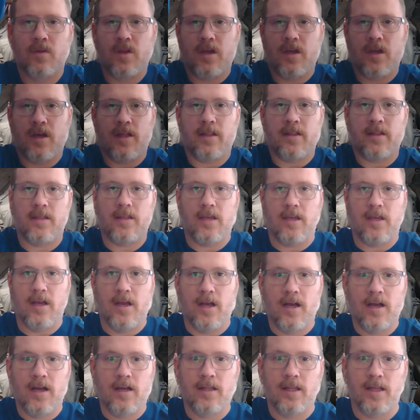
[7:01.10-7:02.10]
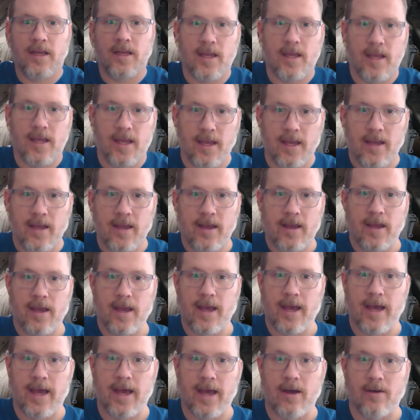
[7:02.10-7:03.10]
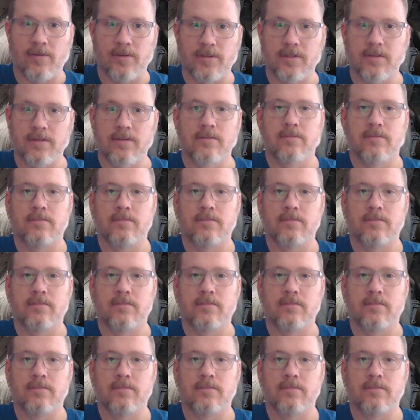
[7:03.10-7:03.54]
Cut the ugly out.